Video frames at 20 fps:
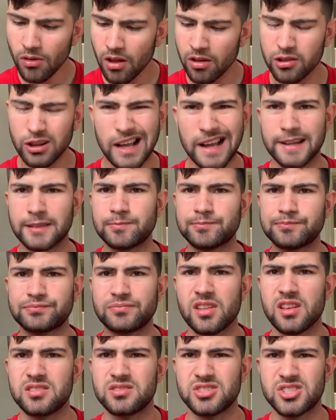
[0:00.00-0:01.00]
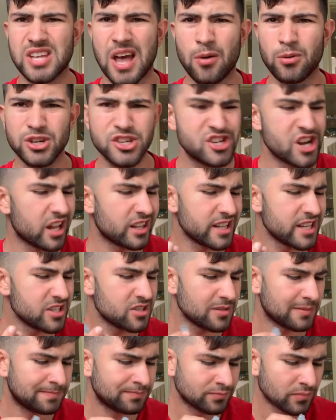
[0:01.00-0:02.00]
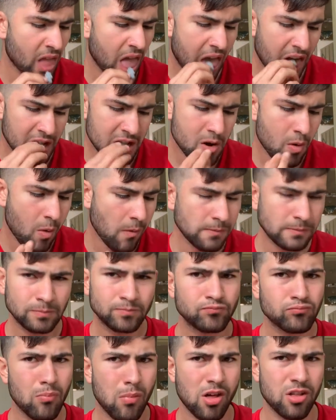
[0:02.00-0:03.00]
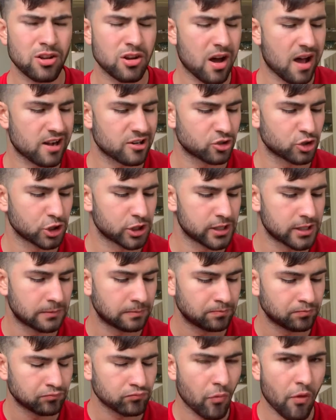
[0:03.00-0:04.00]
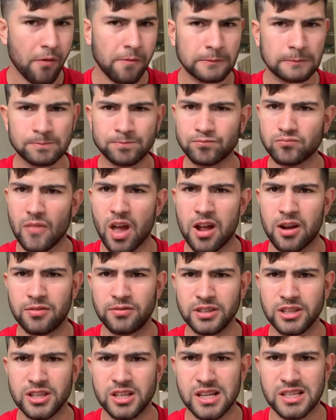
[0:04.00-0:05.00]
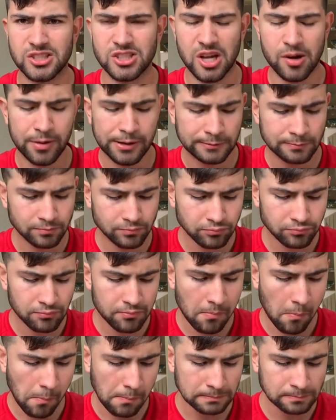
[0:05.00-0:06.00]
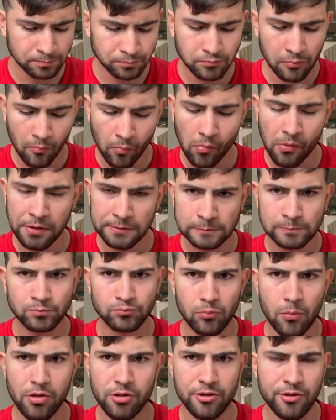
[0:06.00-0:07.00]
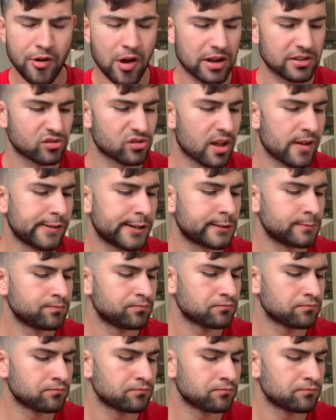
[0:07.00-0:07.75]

Like sour jellies, but they're not actually, I don't think they're that sour. But they're a nice flavour.